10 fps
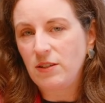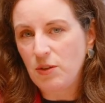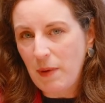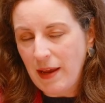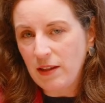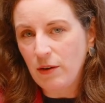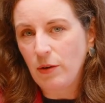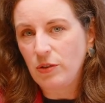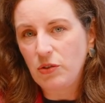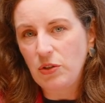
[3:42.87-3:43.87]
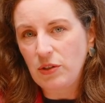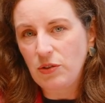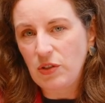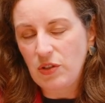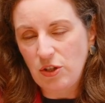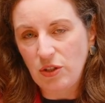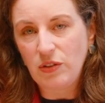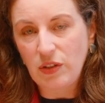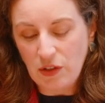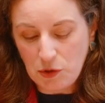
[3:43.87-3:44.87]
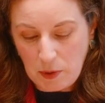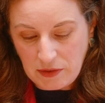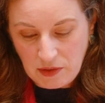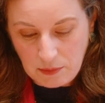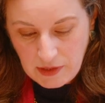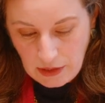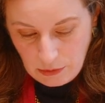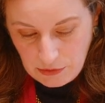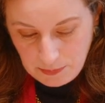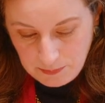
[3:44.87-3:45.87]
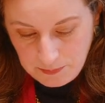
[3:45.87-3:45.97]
to make their own decisions and express themselves.